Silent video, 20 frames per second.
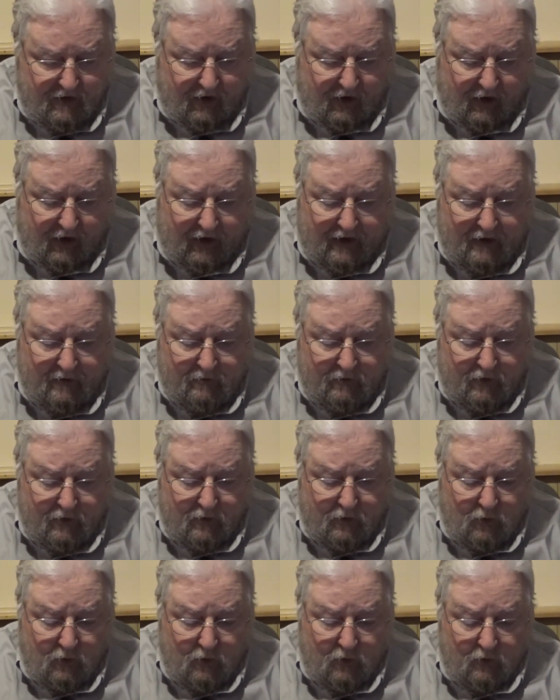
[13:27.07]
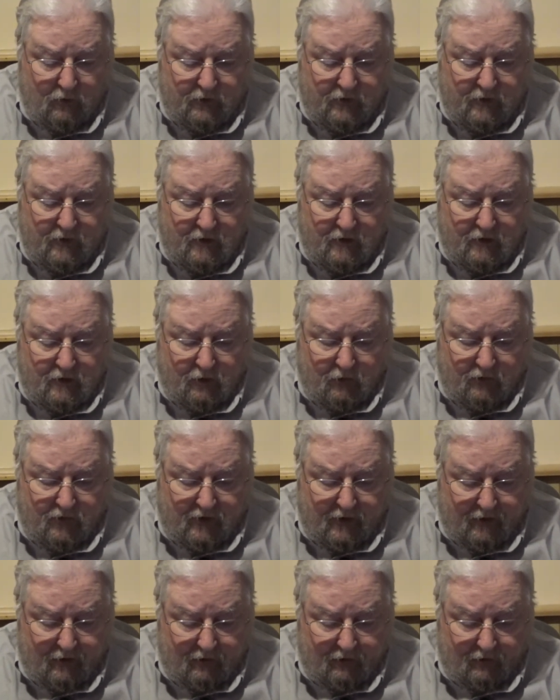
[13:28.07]
I am the Lord, your
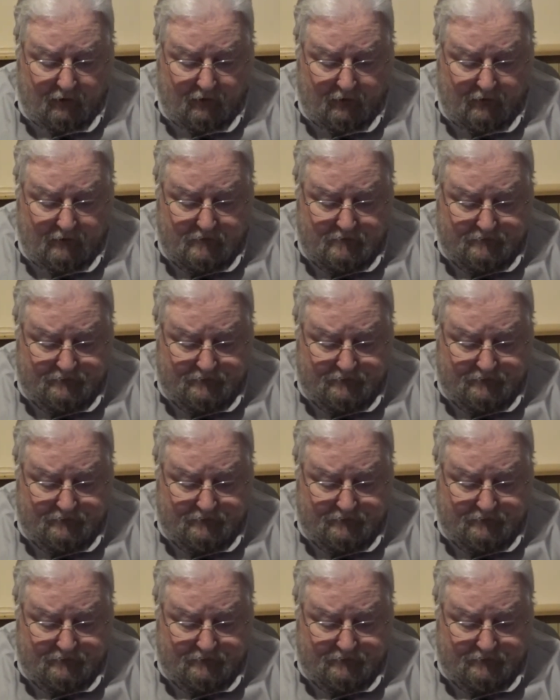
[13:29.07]
healer.